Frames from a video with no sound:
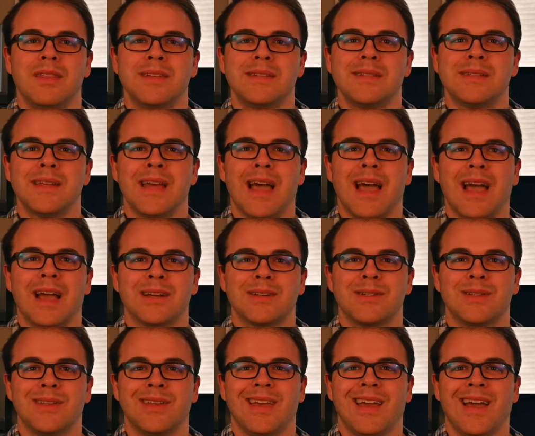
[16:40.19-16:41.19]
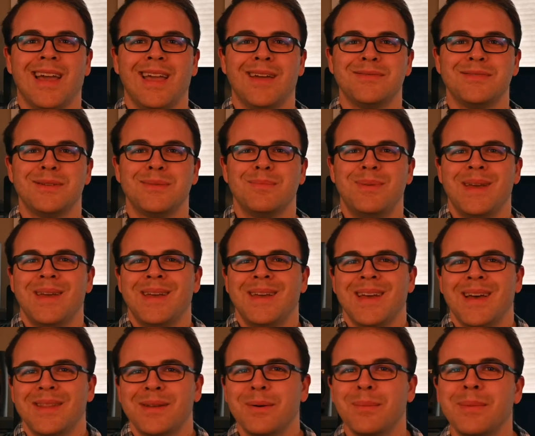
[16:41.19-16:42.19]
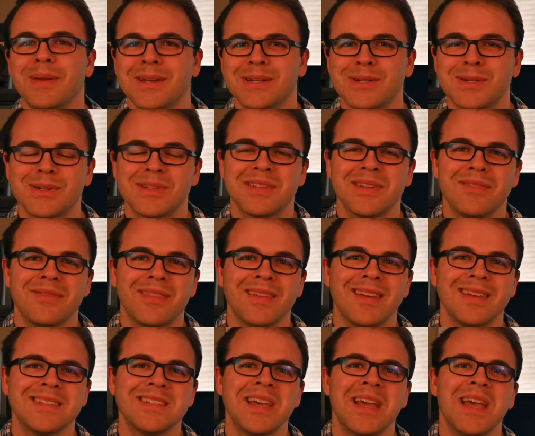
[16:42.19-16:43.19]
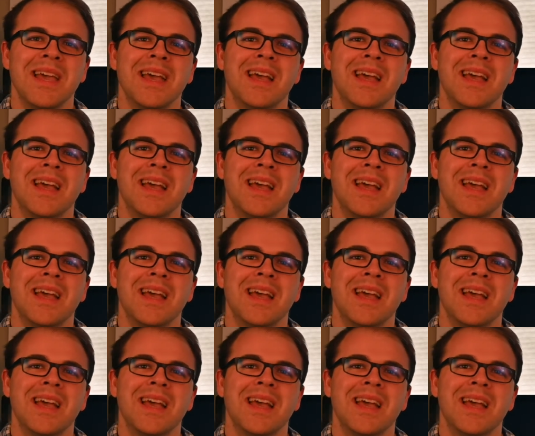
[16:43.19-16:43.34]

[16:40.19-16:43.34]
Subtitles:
This actually, I have some other pictures of this.